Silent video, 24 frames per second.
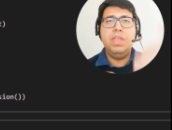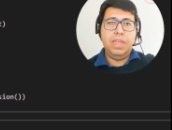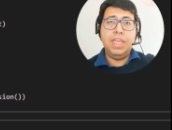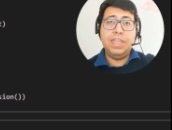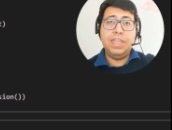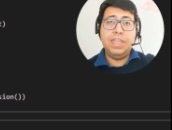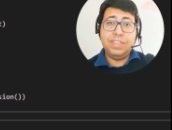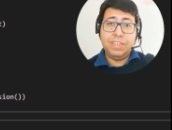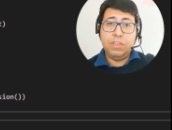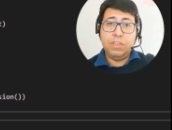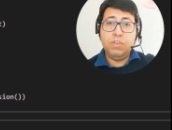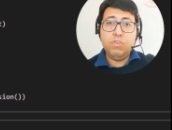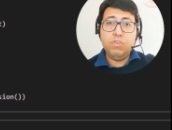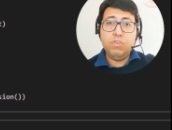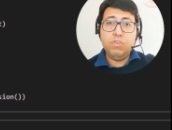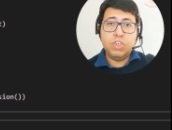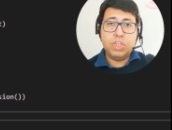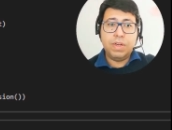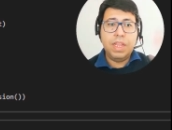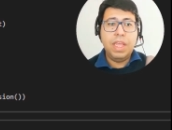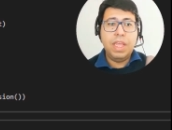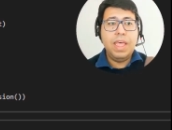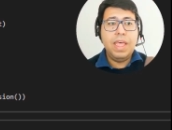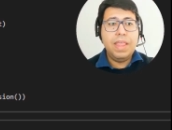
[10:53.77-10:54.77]

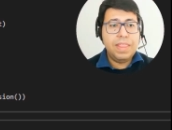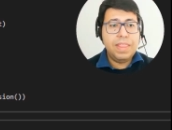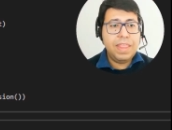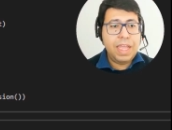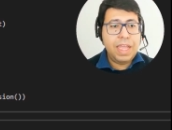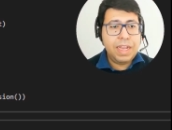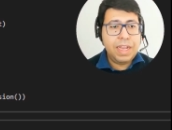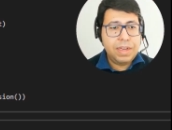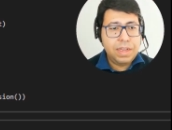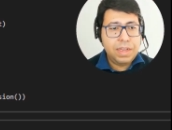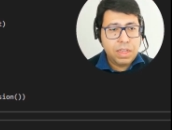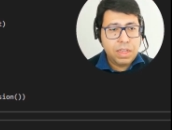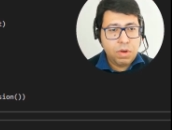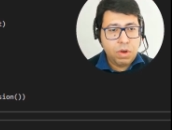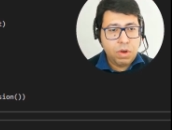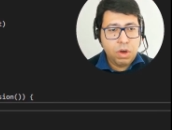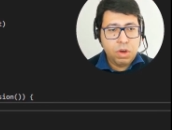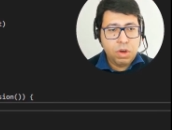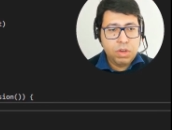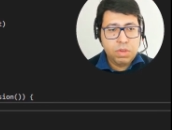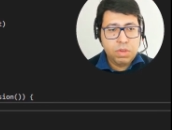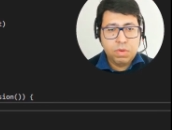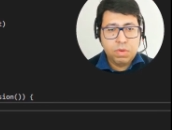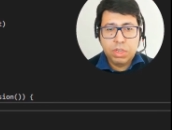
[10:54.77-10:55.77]
execution, then
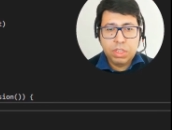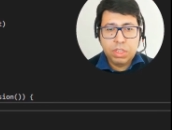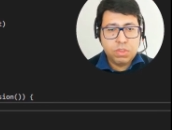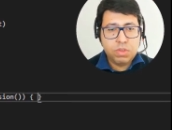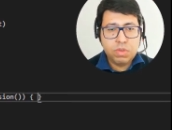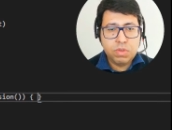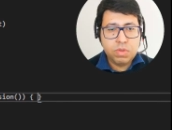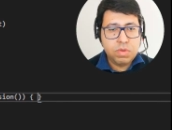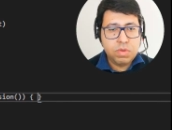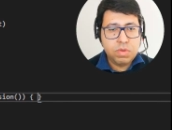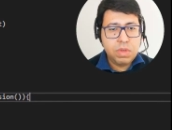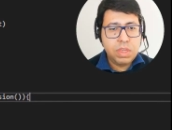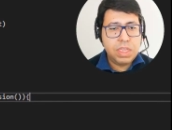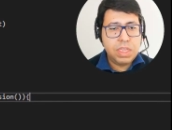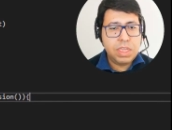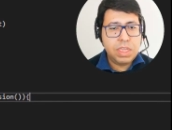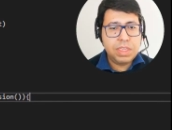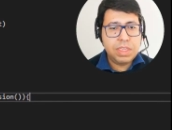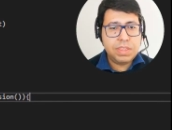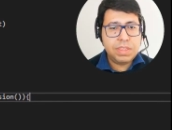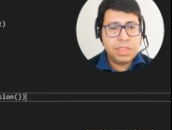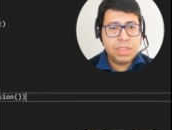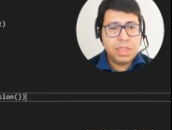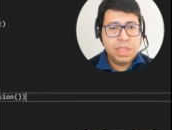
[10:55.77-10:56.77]
all you need to do
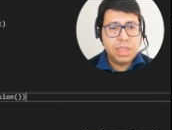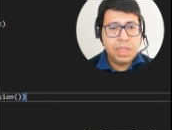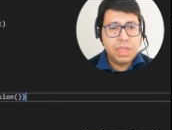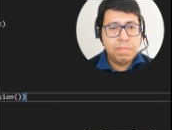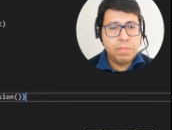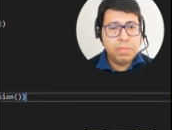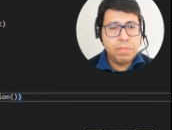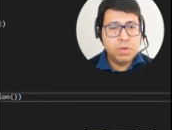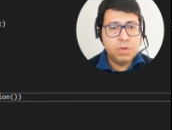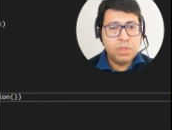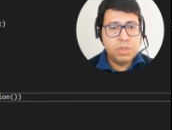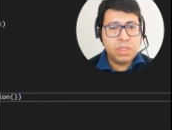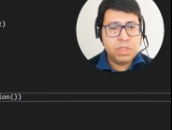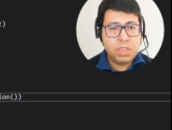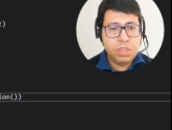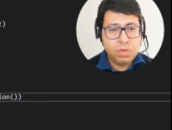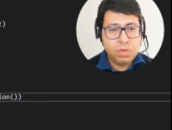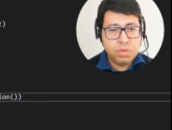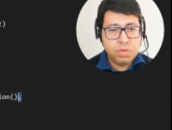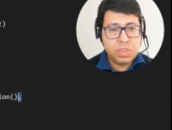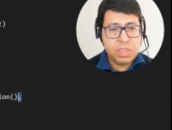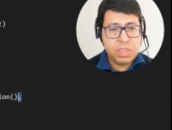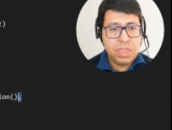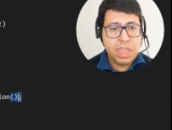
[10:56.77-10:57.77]
is put
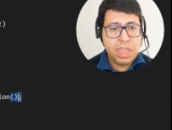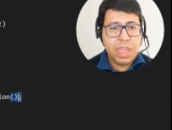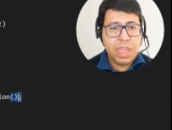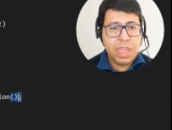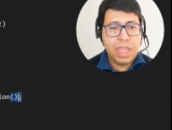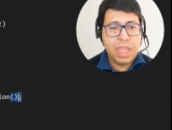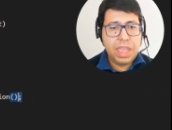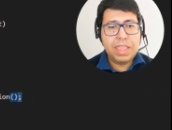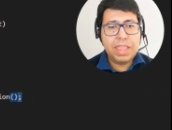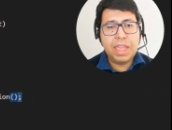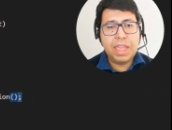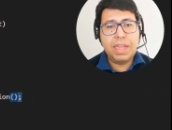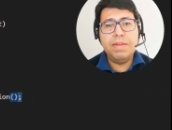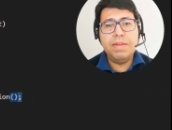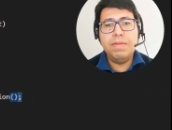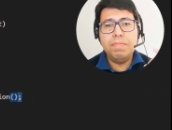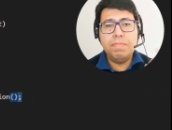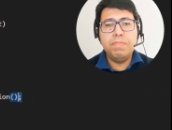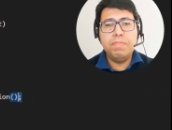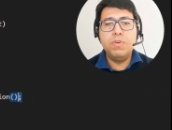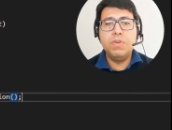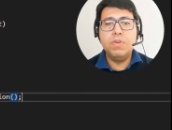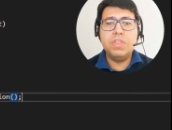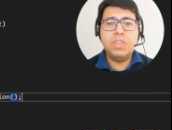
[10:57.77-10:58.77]
using and then
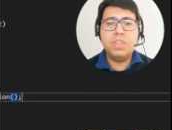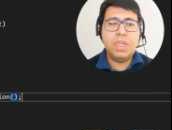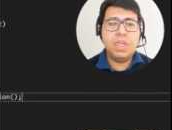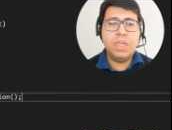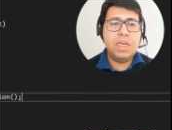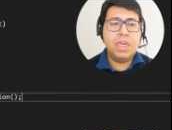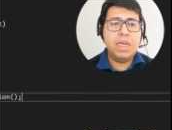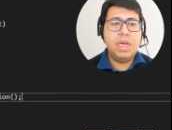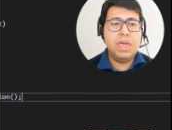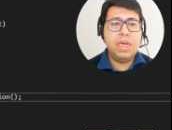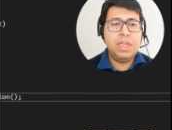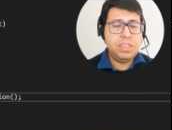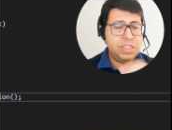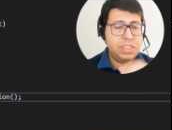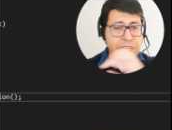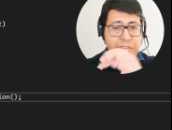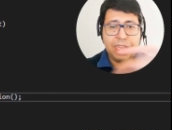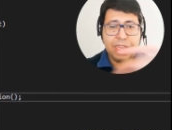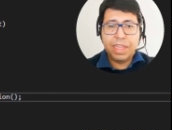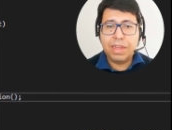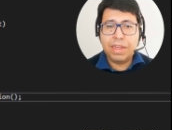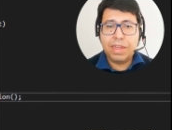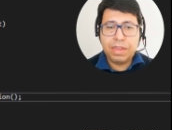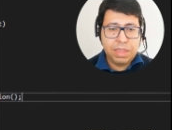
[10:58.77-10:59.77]
put uh, just
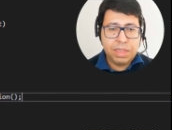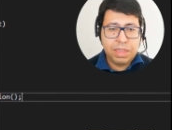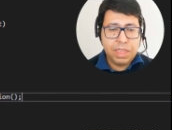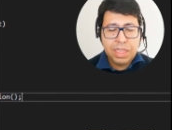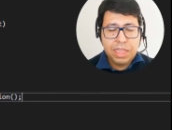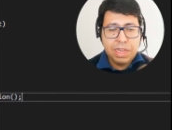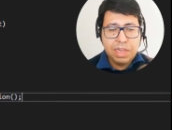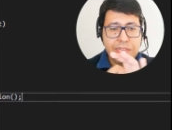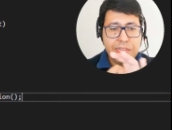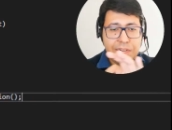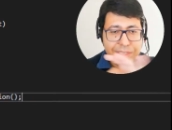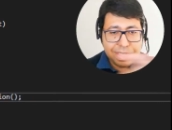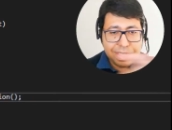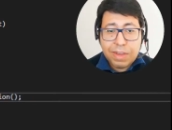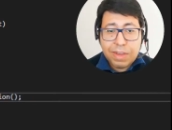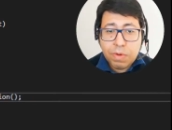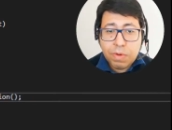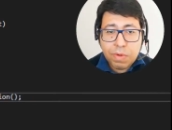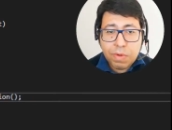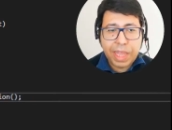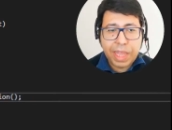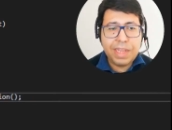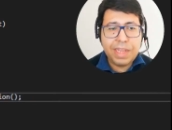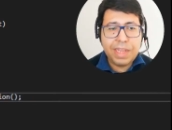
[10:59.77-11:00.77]
like a, in, in a
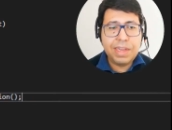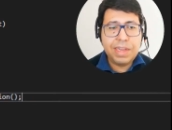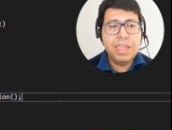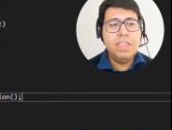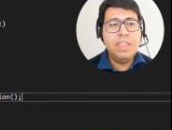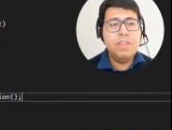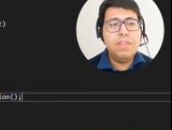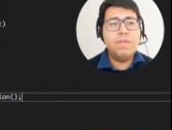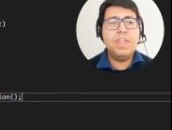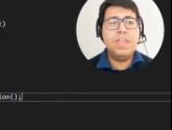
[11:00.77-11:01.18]
single line, you